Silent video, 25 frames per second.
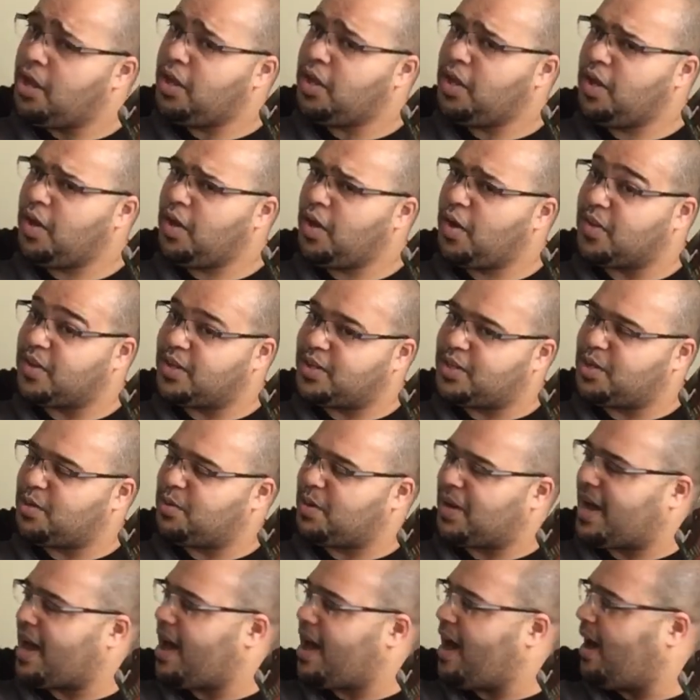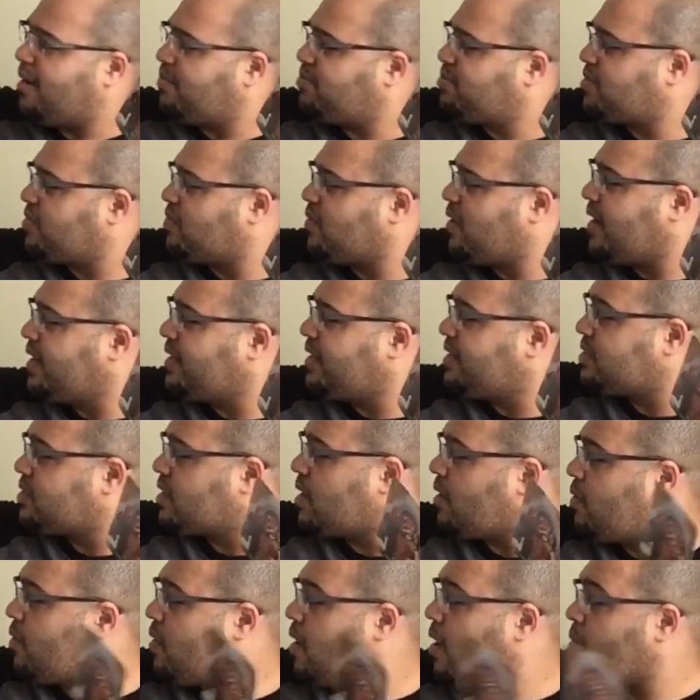you got the Two of Cups, right?
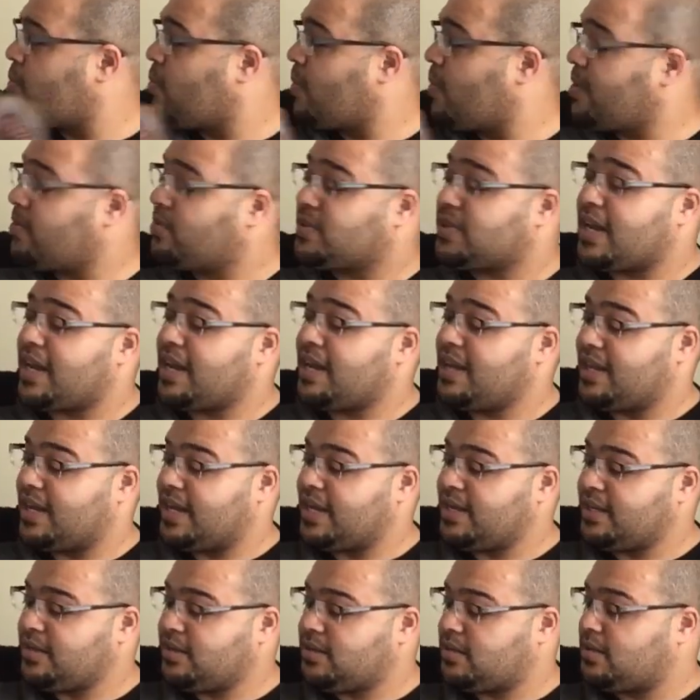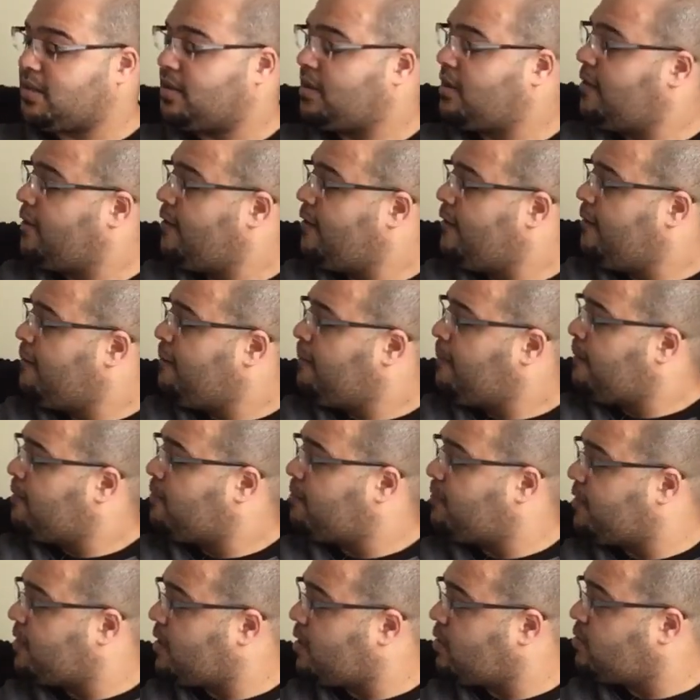So I will say this.
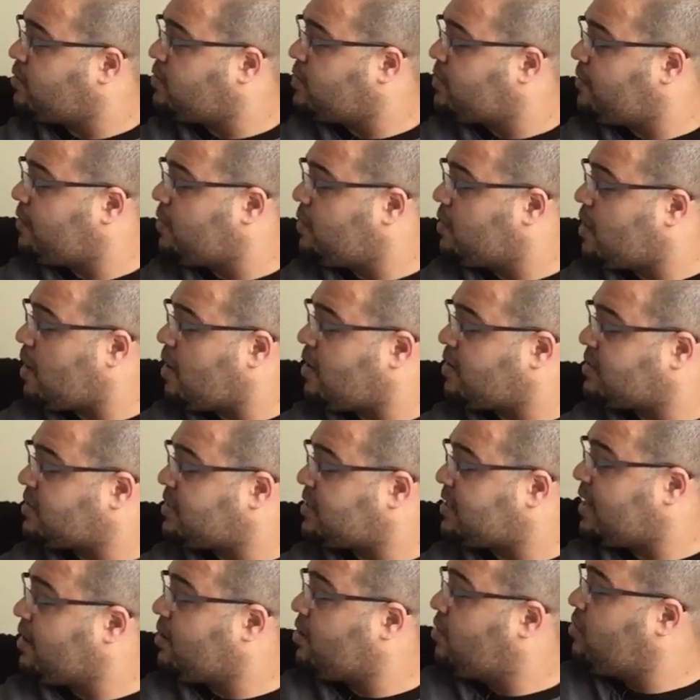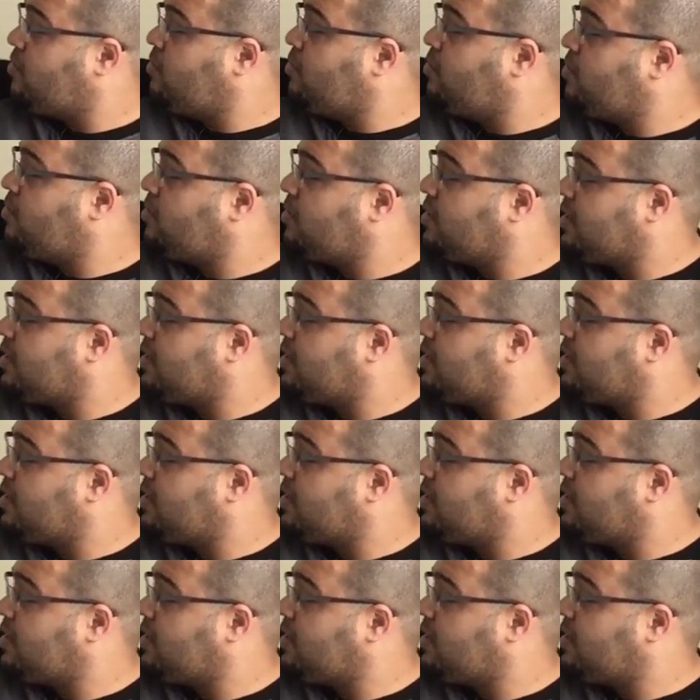For those of you that are single,